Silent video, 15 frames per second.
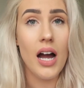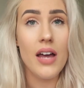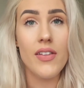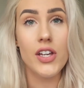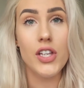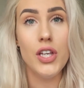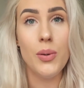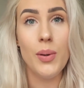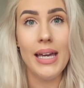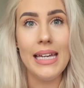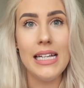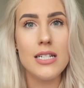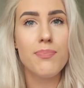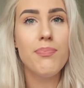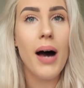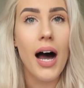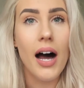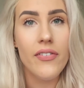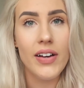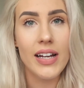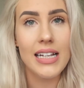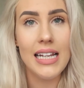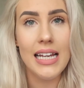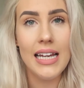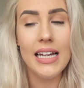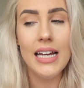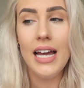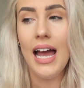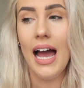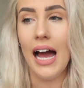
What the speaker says: Either you eat perfectly